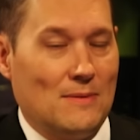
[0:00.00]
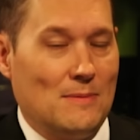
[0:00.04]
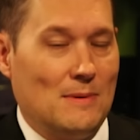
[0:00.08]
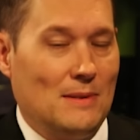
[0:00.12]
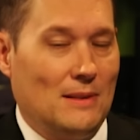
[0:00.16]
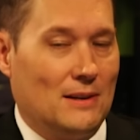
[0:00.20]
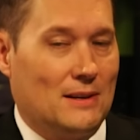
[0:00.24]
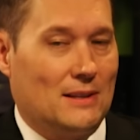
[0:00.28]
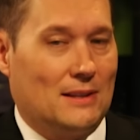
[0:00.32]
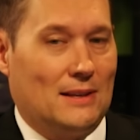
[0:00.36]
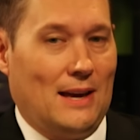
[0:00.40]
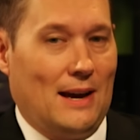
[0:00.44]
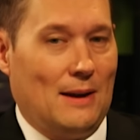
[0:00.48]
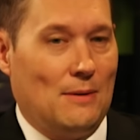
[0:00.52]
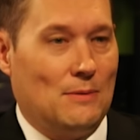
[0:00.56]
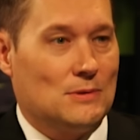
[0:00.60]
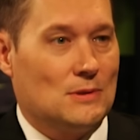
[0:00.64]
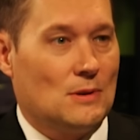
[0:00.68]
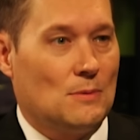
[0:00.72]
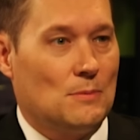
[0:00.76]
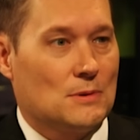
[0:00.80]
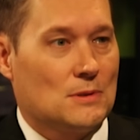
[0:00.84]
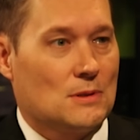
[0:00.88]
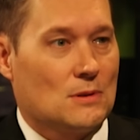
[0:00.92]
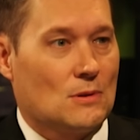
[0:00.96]
I mean, look, the guy was
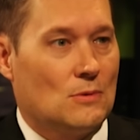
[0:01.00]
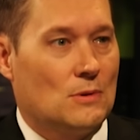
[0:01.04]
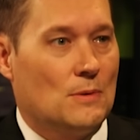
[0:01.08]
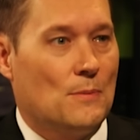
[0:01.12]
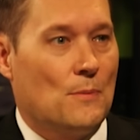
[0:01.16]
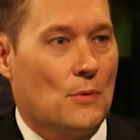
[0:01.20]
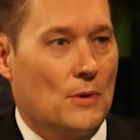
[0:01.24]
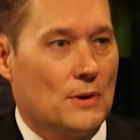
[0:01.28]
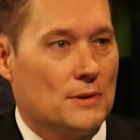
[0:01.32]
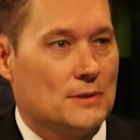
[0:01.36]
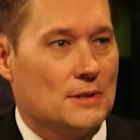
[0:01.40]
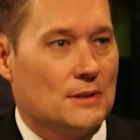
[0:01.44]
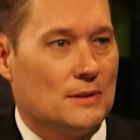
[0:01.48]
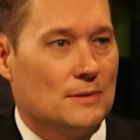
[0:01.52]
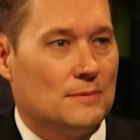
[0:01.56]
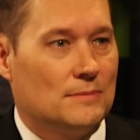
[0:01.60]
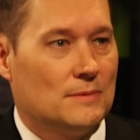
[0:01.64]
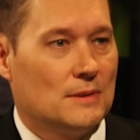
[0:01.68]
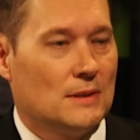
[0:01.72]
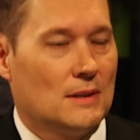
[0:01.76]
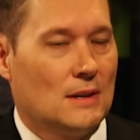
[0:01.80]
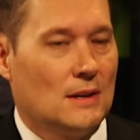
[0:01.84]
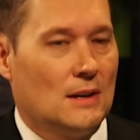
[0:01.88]
almost thrown in prison